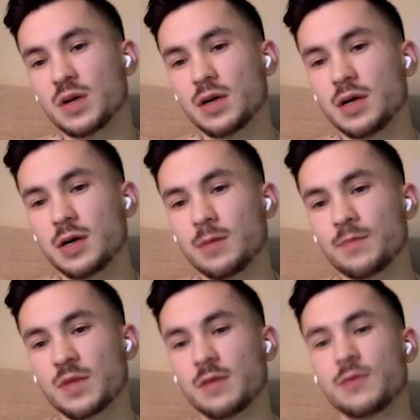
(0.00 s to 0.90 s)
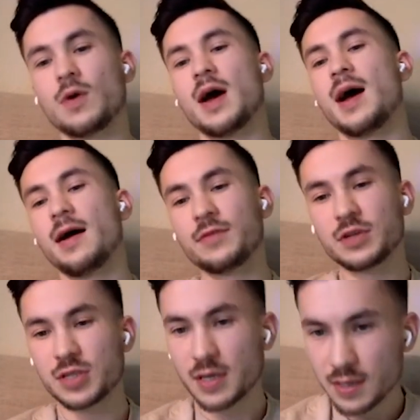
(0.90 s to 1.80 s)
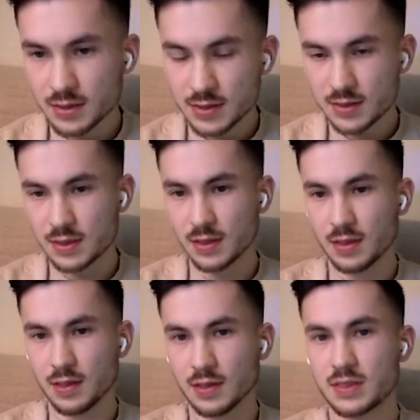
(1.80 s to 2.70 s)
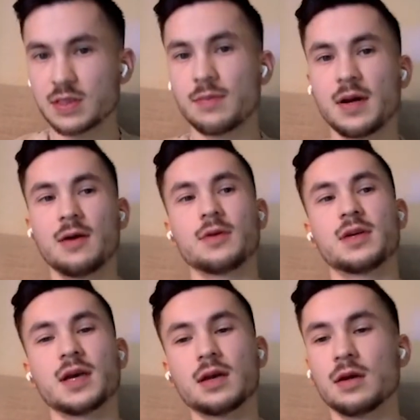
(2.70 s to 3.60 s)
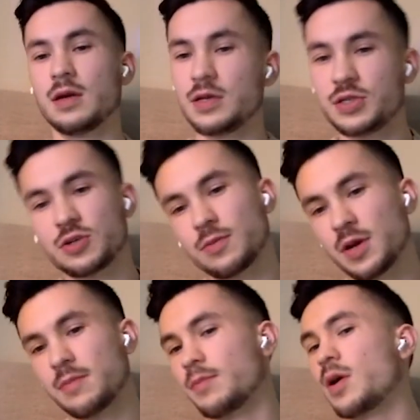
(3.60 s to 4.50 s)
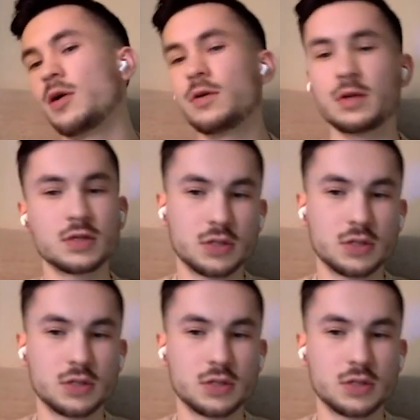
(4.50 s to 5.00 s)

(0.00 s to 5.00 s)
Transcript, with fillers: um, if you have the chance to somehow get an instrument, borrow an